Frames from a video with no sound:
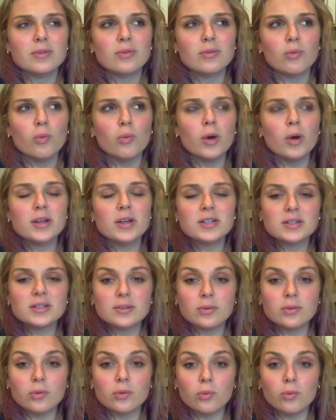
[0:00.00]
what
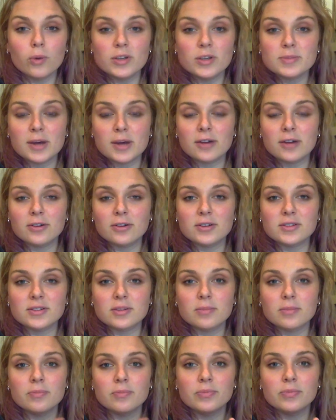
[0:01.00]
was
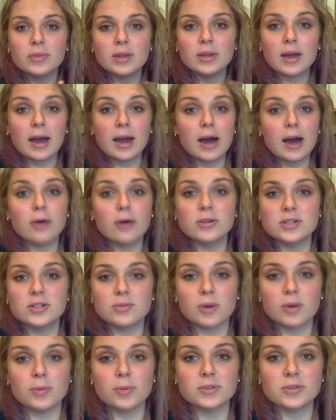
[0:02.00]
modernism, how is it
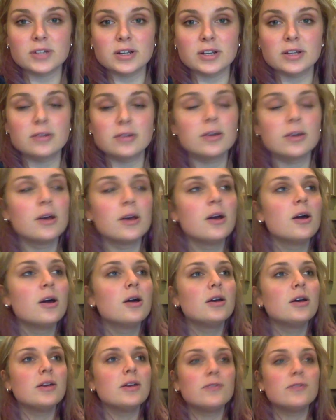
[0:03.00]
represented.
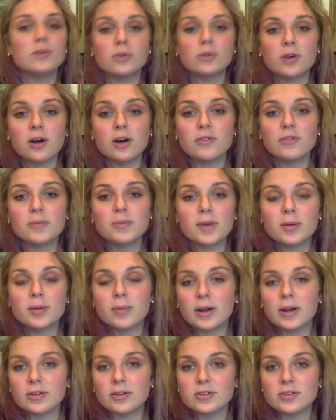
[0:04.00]
If you recall from our
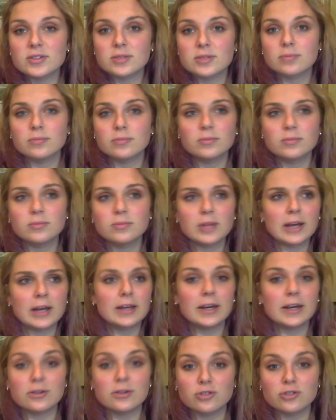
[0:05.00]
modernism
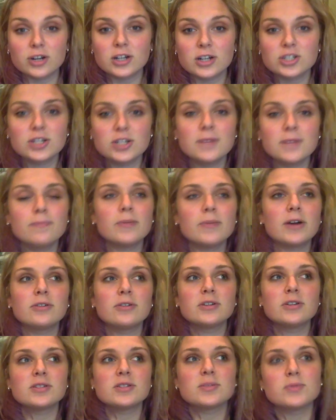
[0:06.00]
introduction,
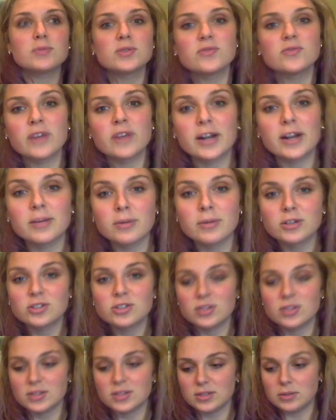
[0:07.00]
modernism was very much
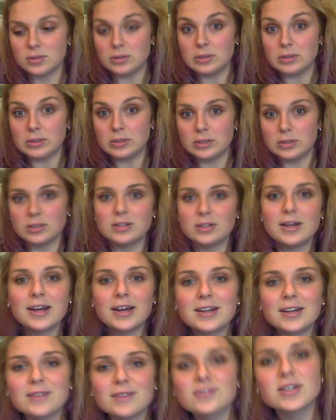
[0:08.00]
this
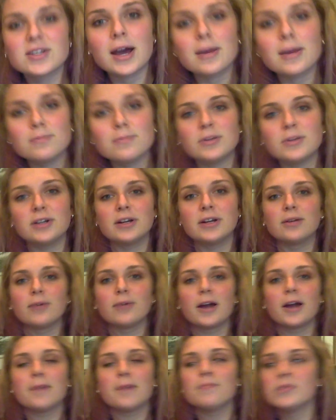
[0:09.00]
negative time period, right?